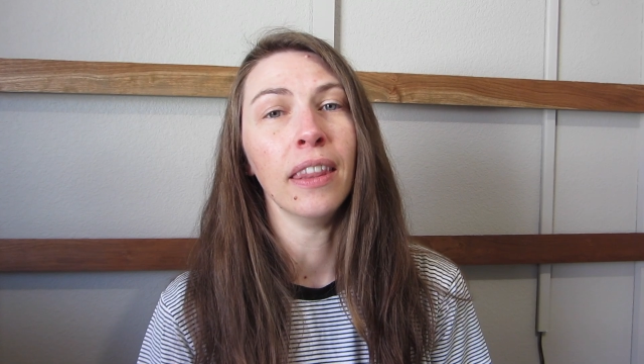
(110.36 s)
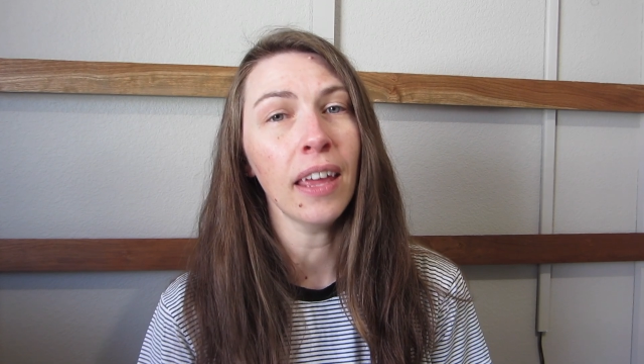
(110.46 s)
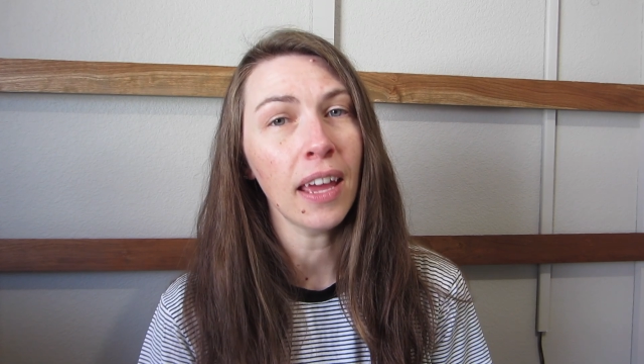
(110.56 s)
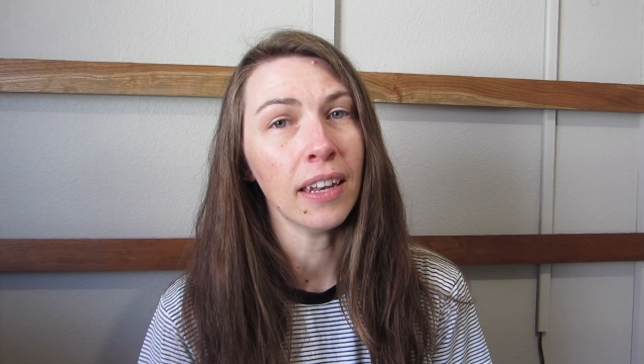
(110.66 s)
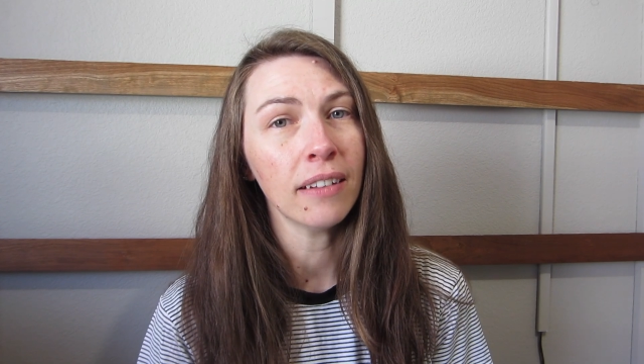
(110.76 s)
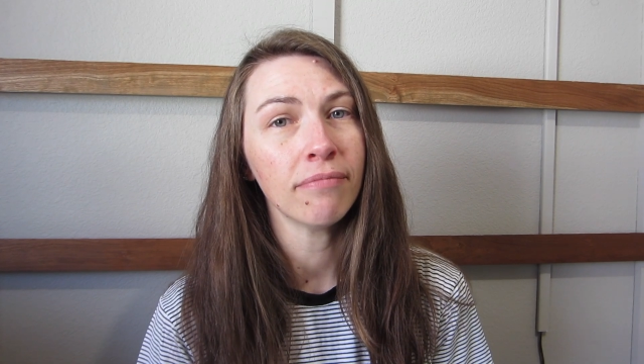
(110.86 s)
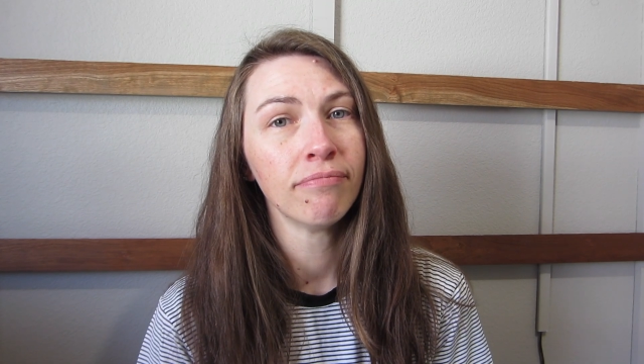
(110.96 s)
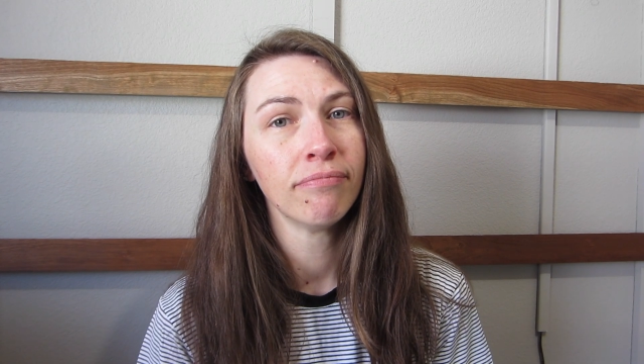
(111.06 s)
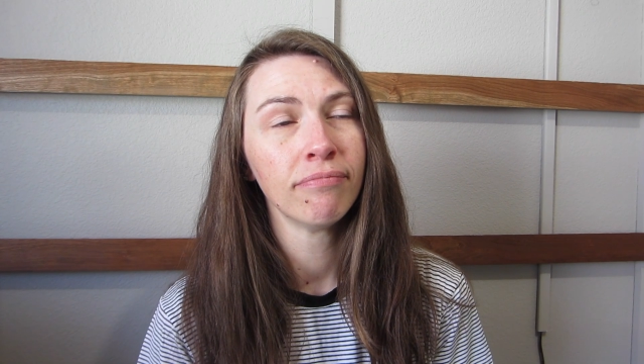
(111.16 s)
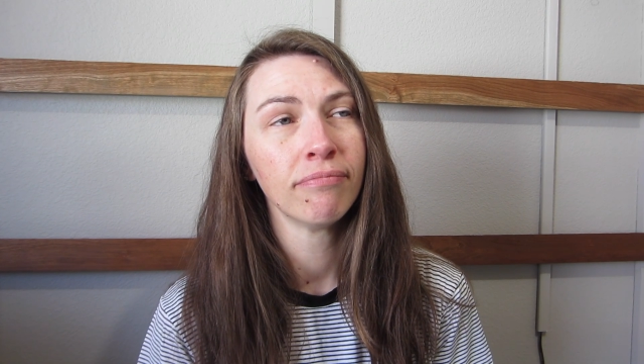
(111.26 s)
Then
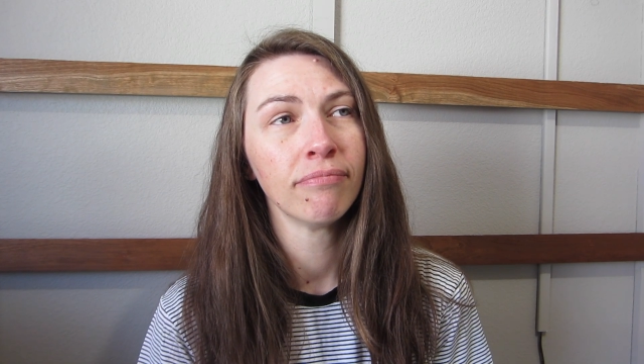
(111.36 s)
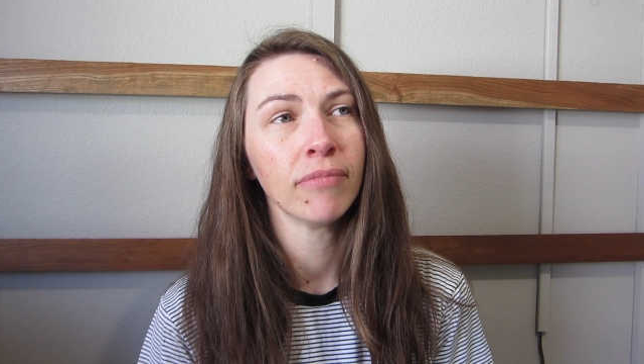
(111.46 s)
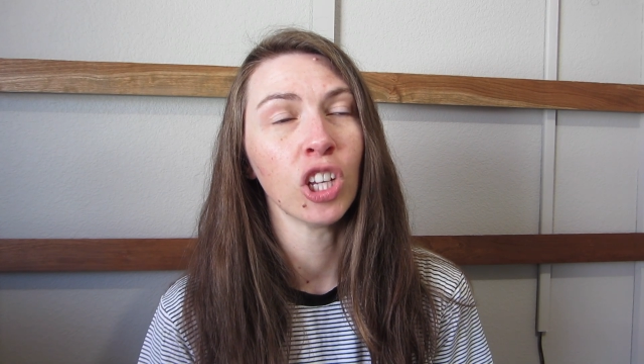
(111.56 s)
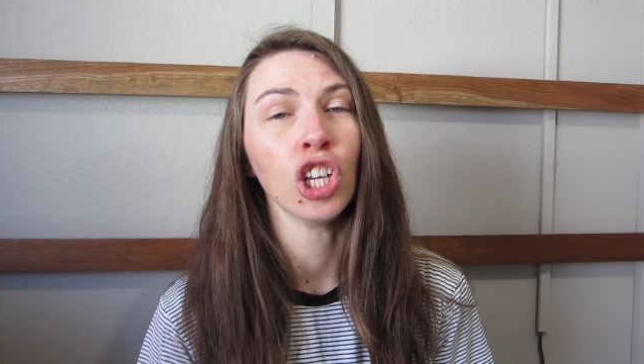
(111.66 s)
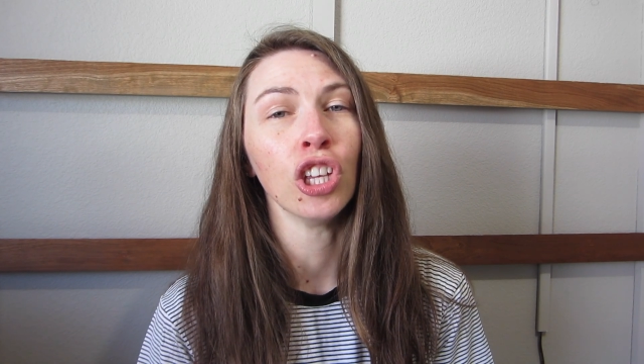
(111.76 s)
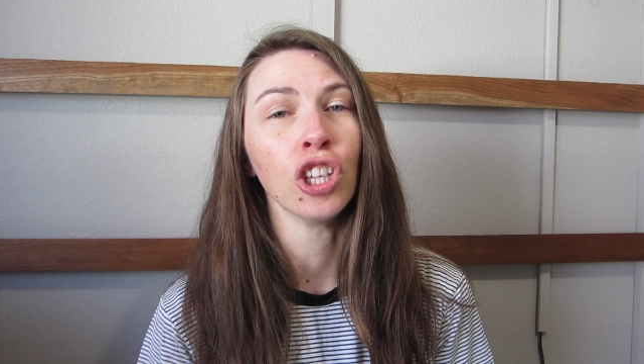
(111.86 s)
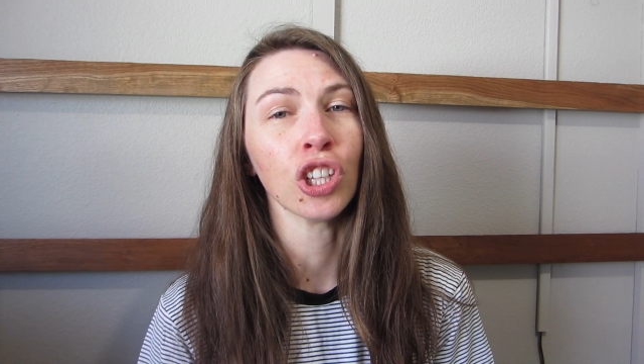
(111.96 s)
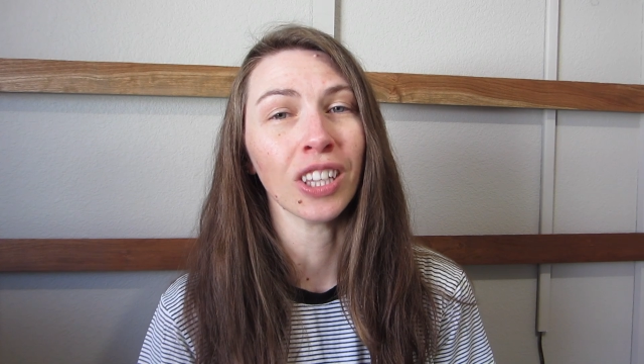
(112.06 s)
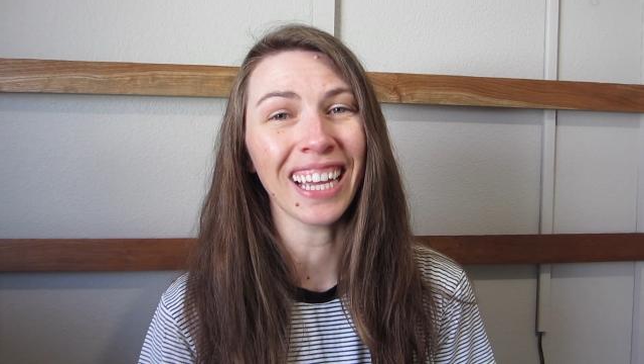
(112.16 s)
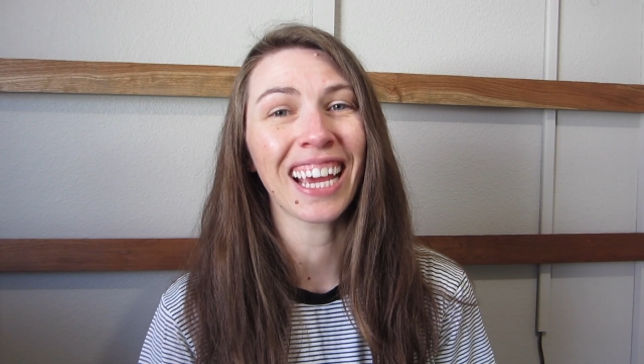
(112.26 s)

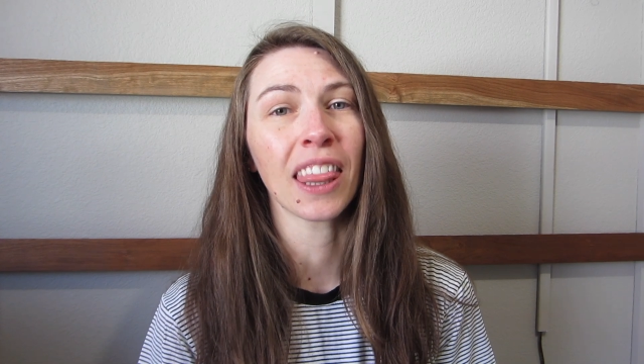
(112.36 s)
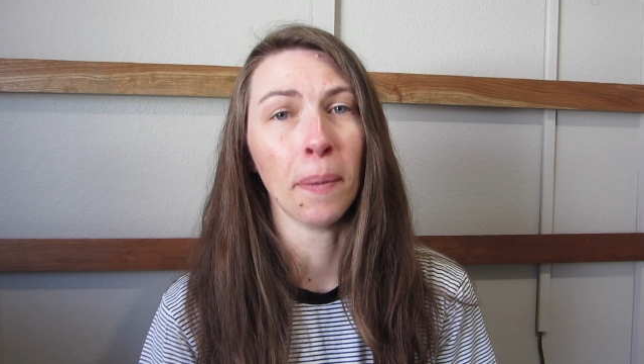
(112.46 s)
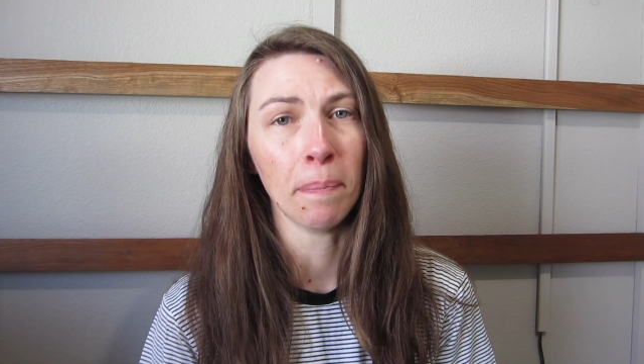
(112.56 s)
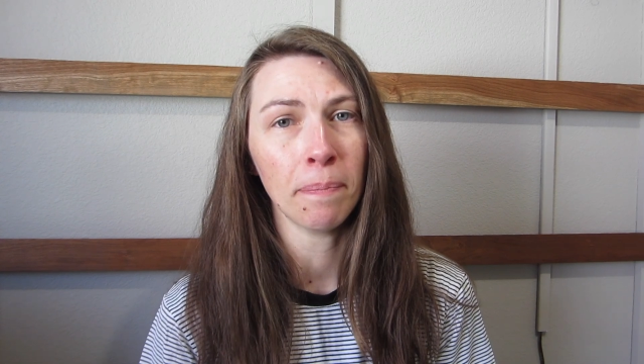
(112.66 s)
you lick them.